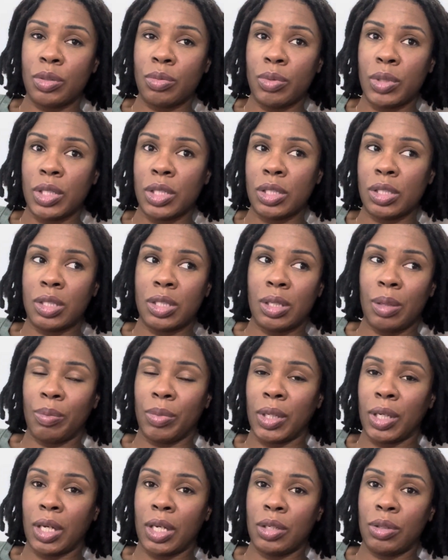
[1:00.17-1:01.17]
which is
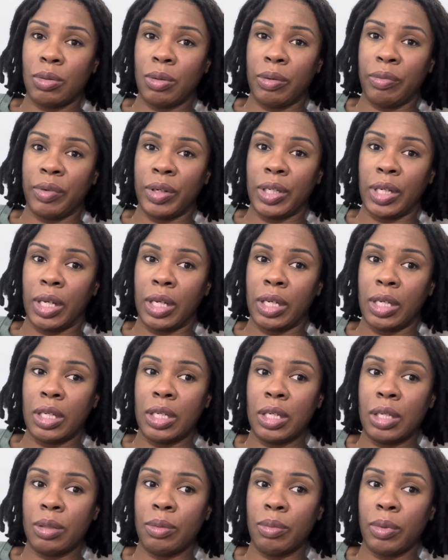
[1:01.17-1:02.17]
something I do every day
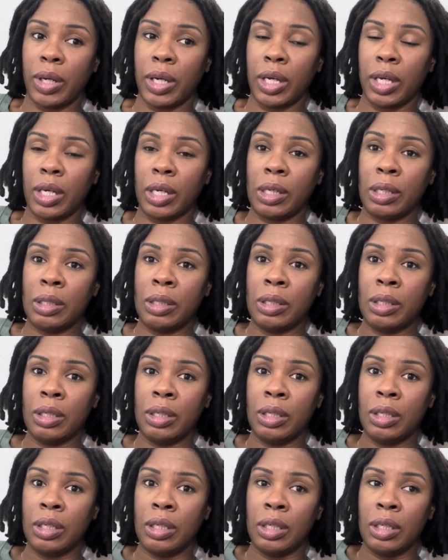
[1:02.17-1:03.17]
anyway.
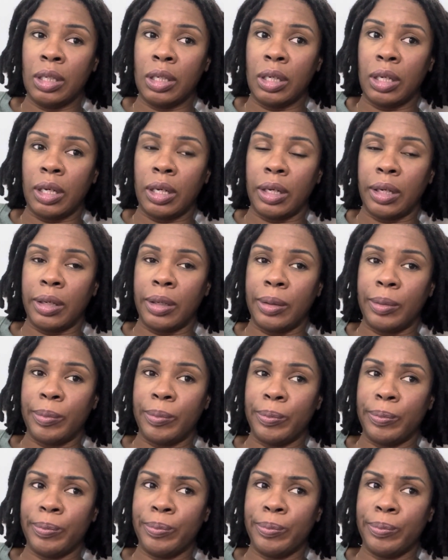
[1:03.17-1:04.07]
And